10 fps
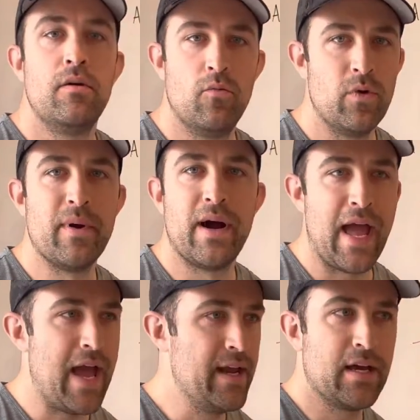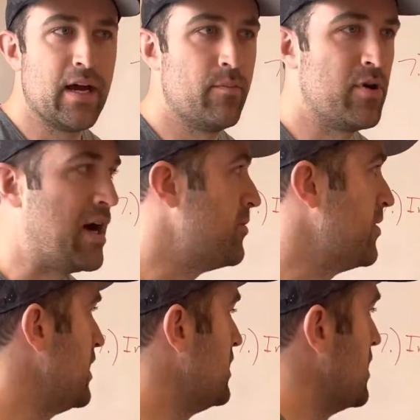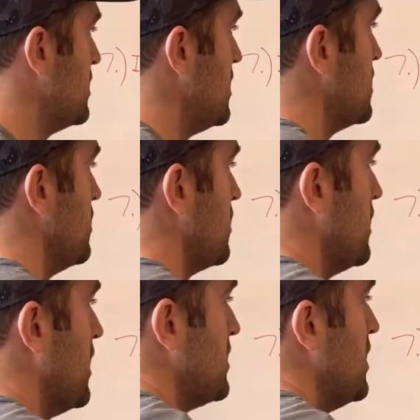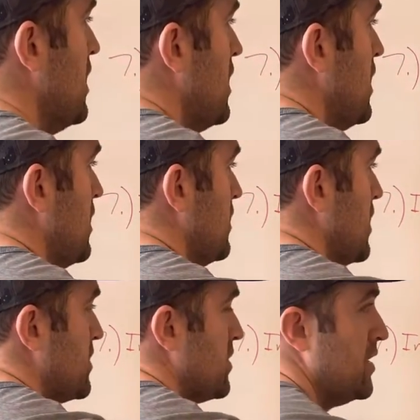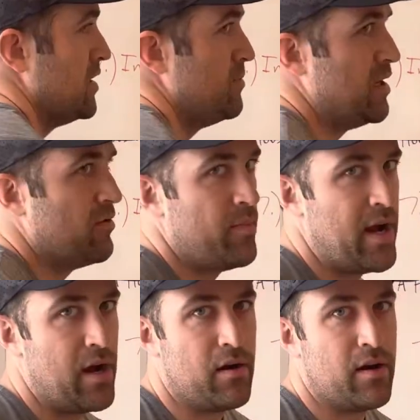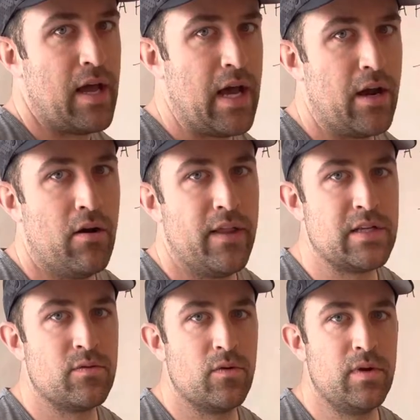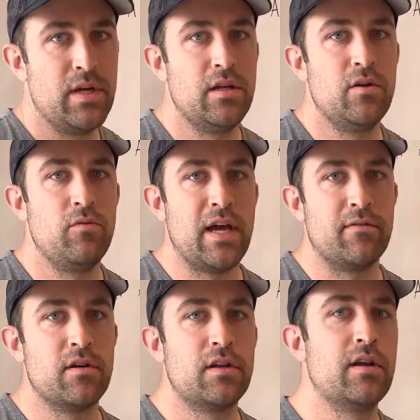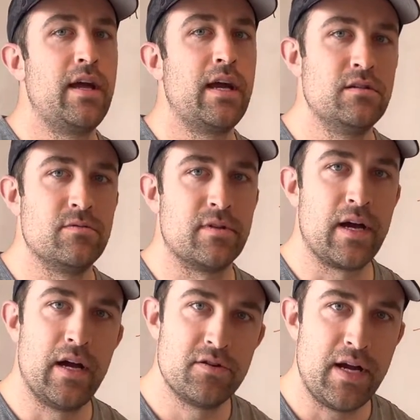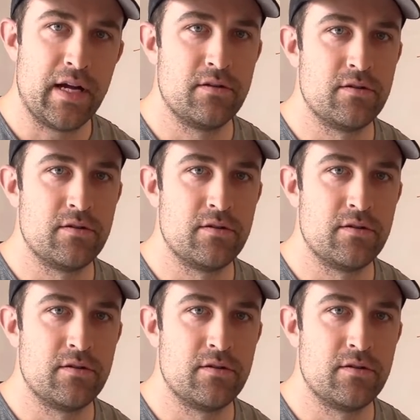We buy any kind of property. It doesn't need to look nice. Doesn't need to be repaired at all. That's what we do. We have good connections with contractors.